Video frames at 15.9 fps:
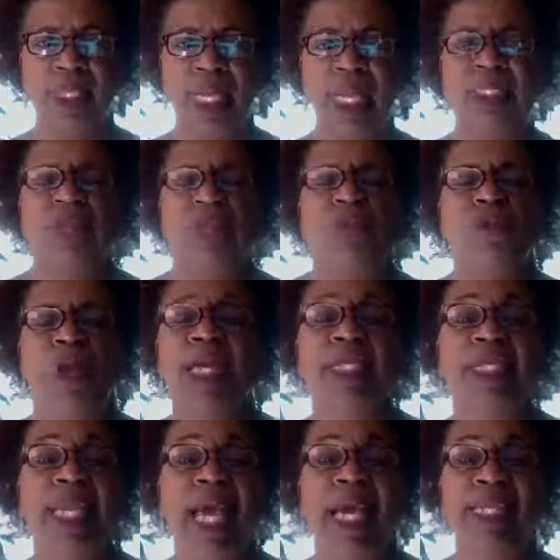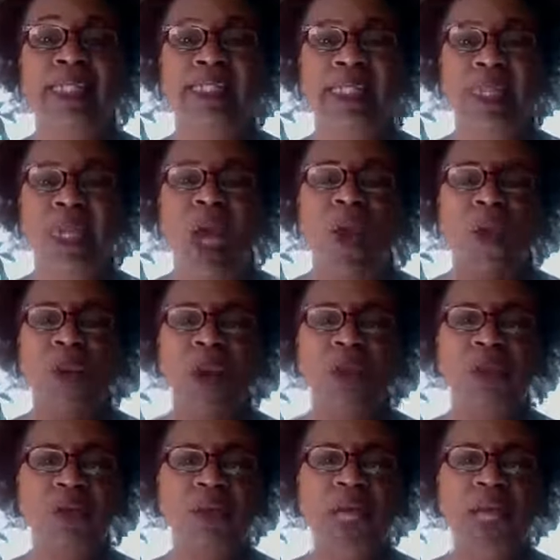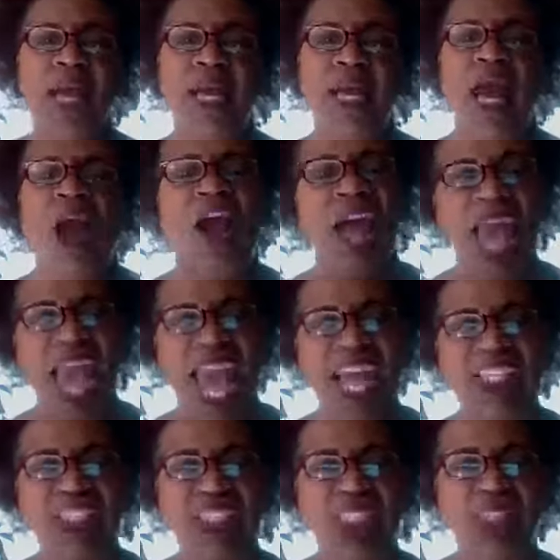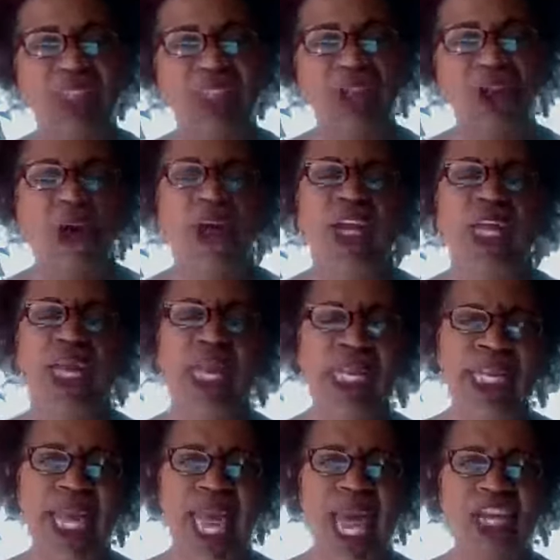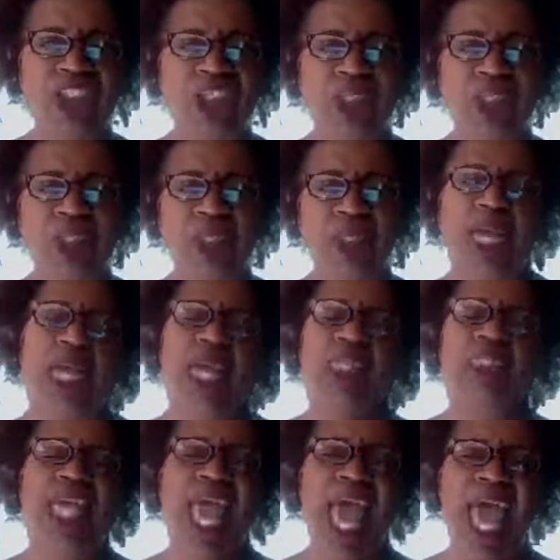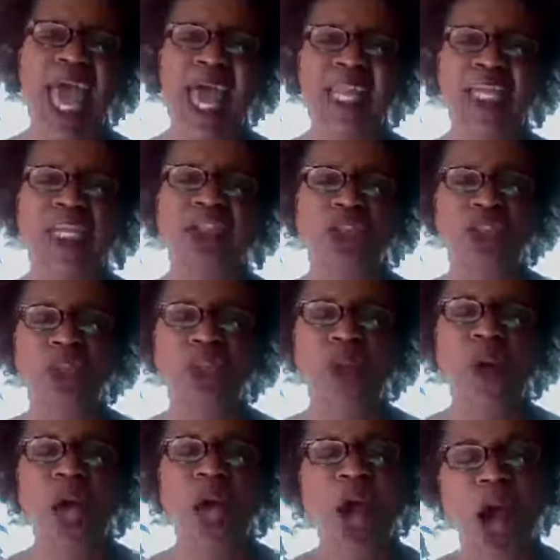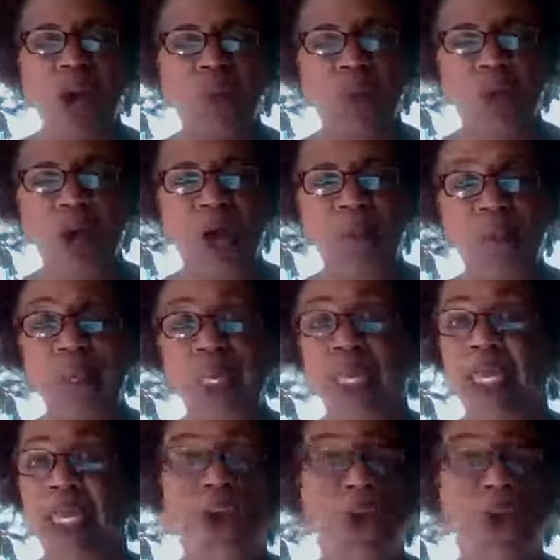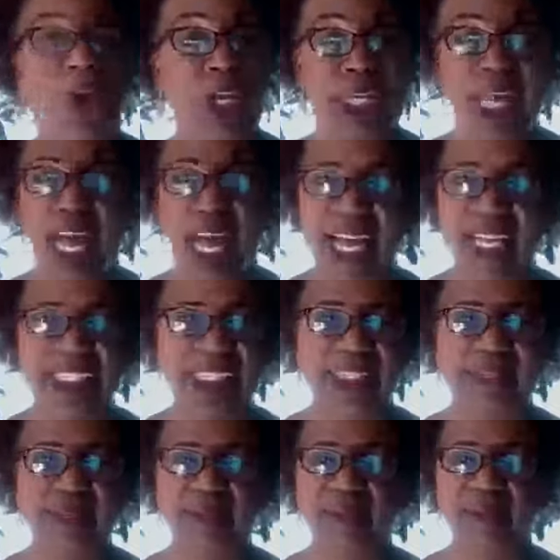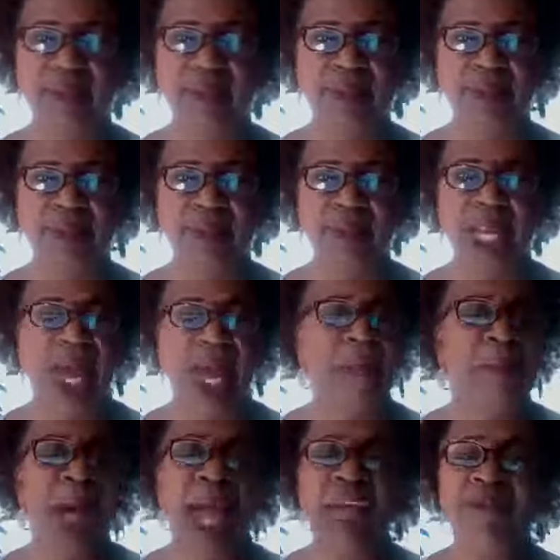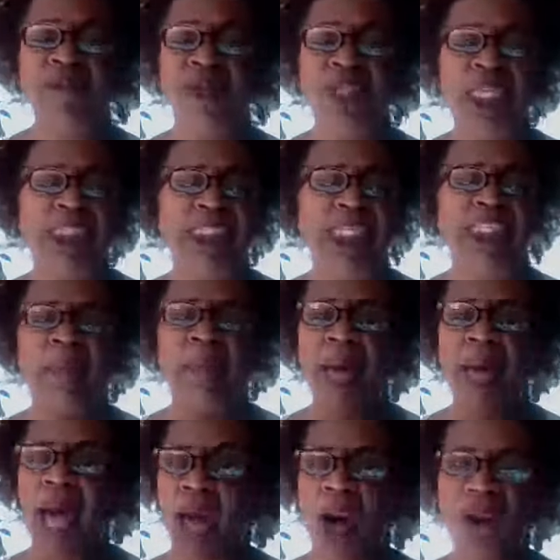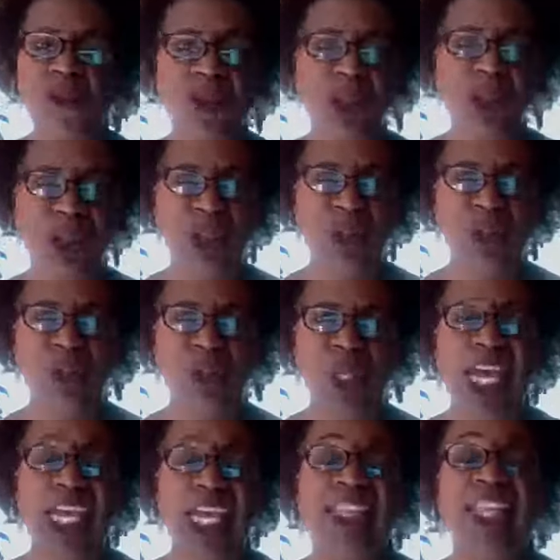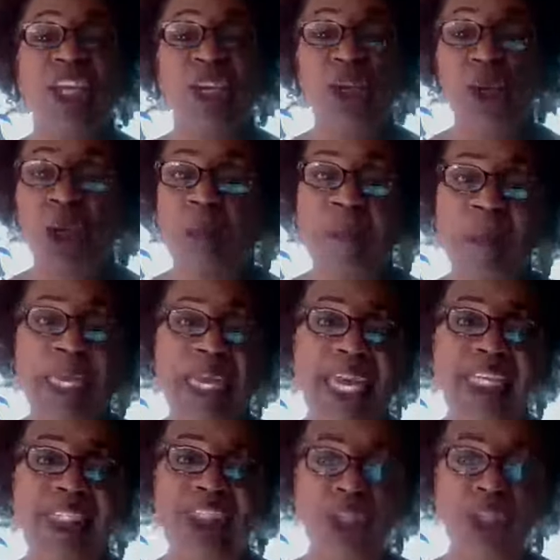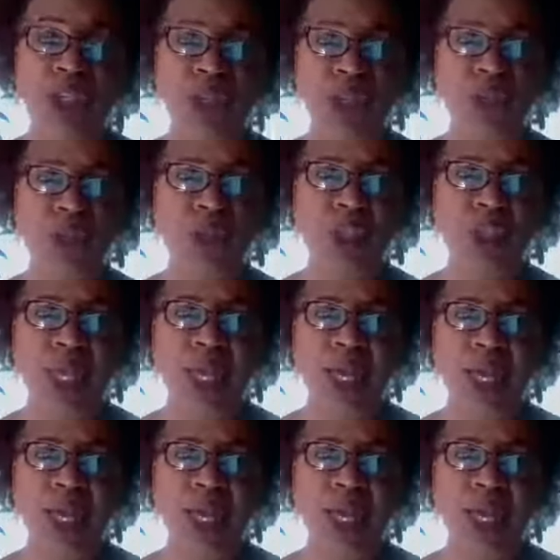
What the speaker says: and then recognizing whether or not our actions or inactions is adding to our well-being or not. Mindfulness is a powerful tool that you can begin to use